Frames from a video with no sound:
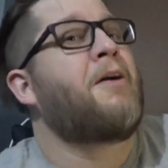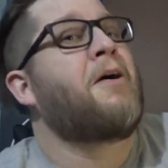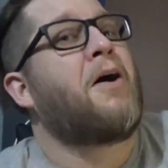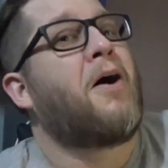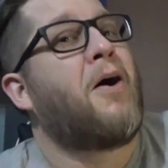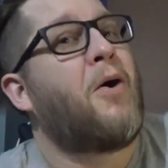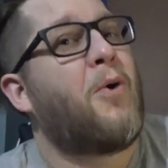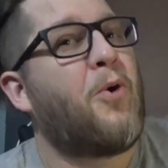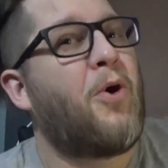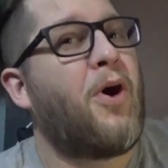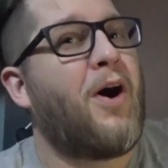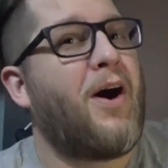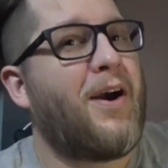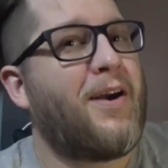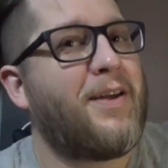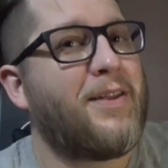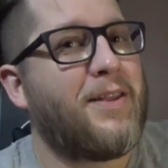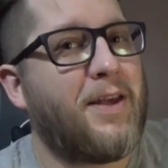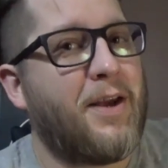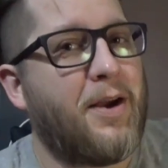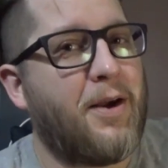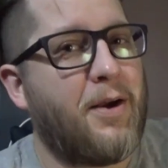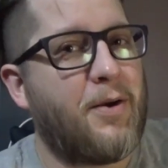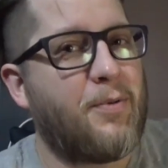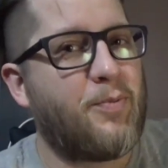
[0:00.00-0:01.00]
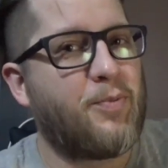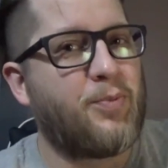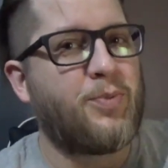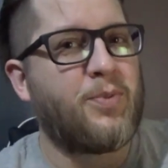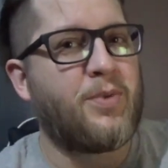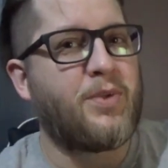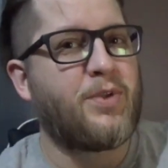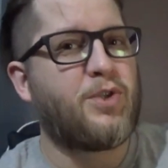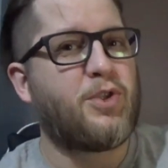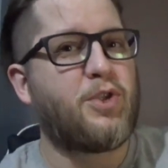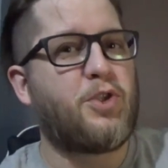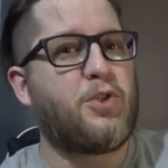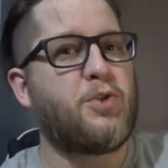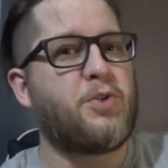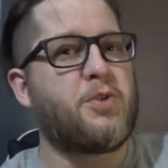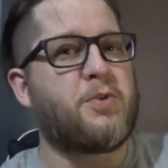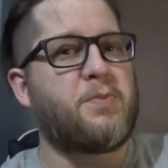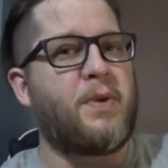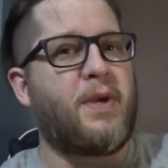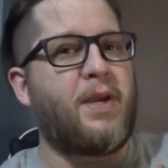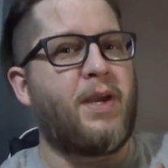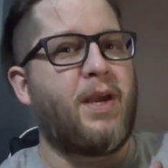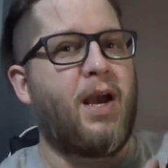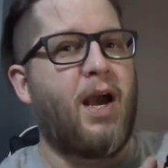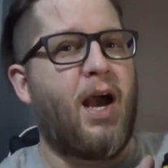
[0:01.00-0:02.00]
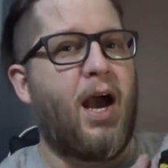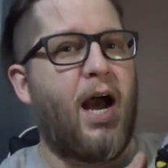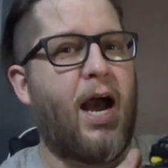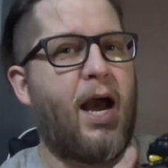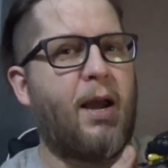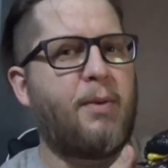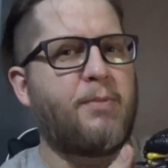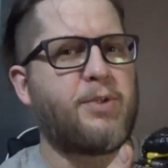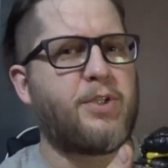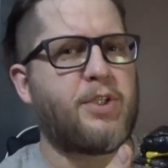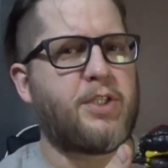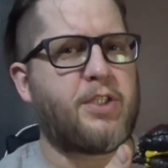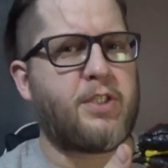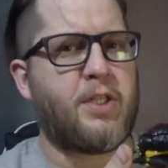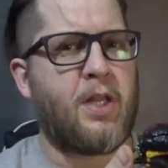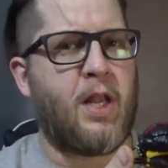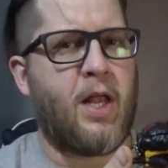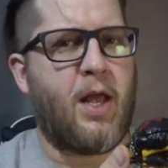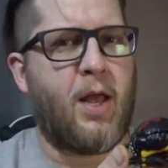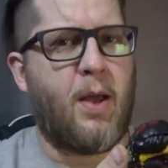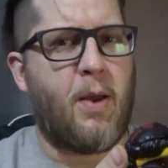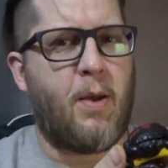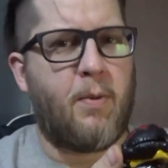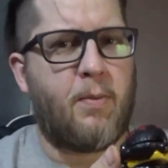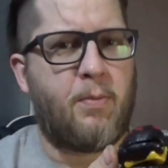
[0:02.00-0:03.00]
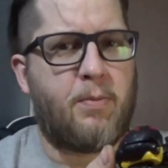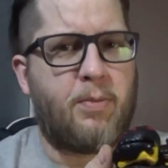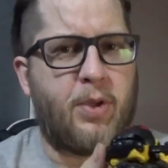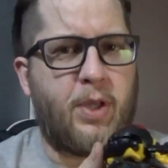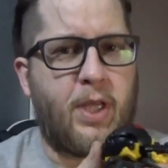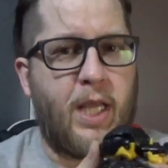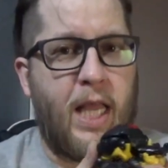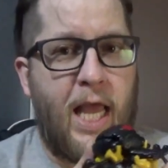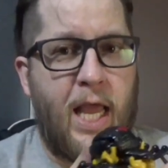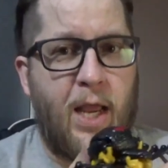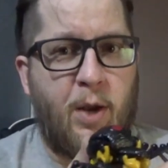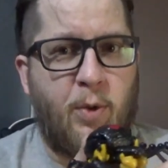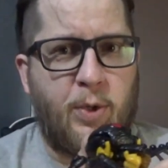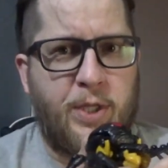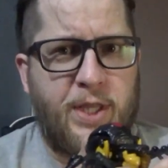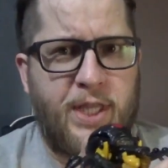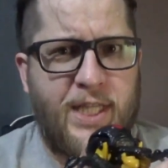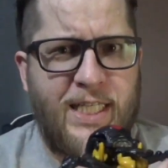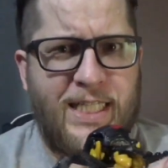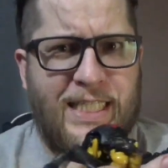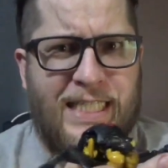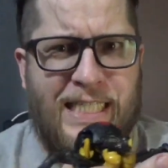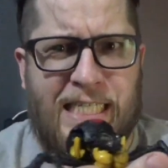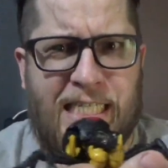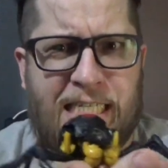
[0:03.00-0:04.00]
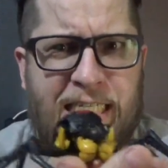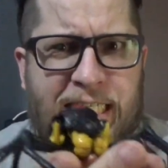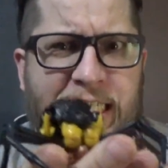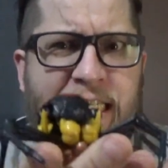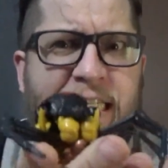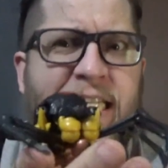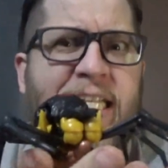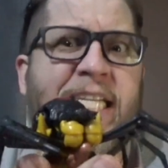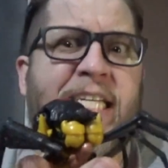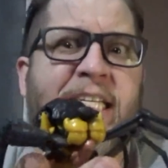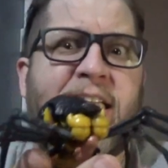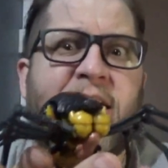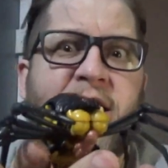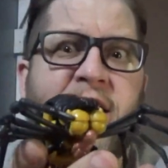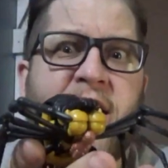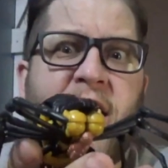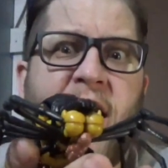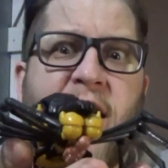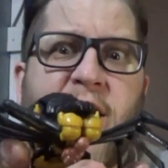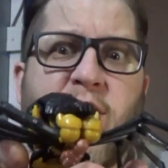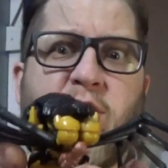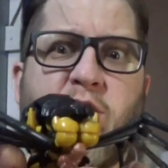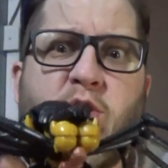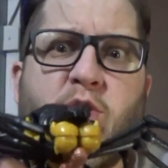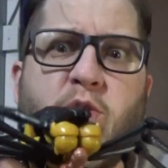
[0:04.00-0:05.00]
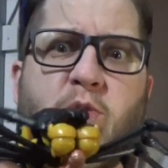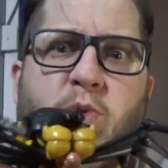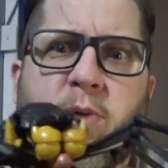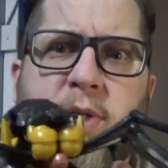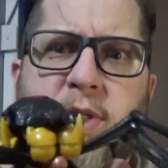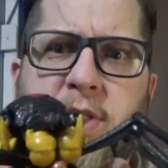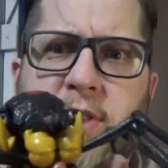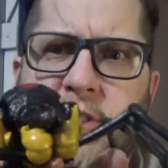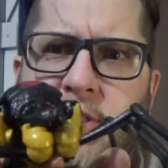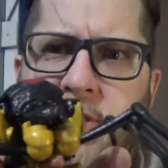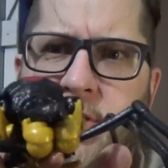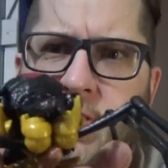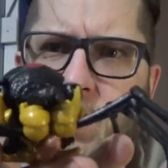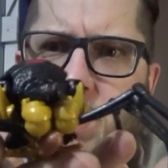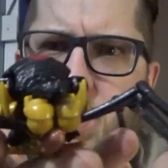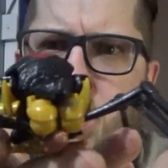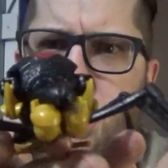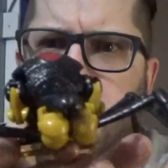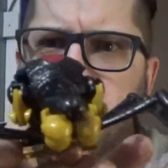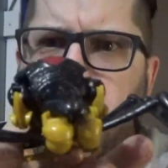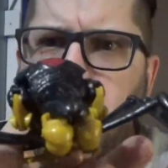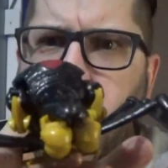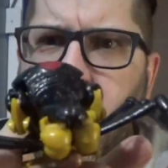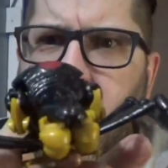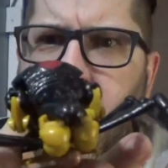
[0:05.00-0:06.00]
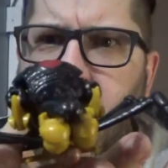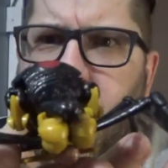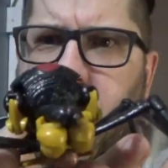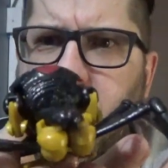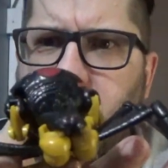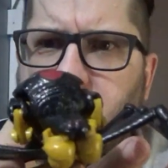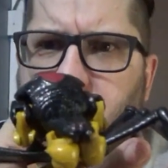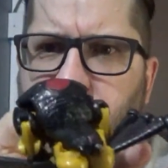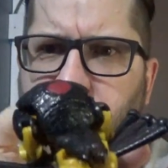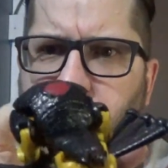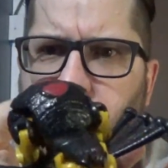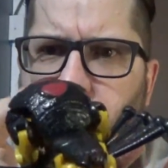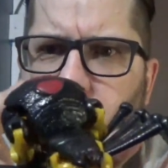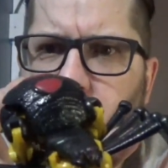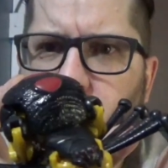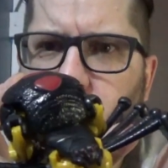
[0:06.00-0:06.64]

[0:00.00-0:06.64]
Oh, hi there. Excuse me, I'm just playing with this dangerous spider.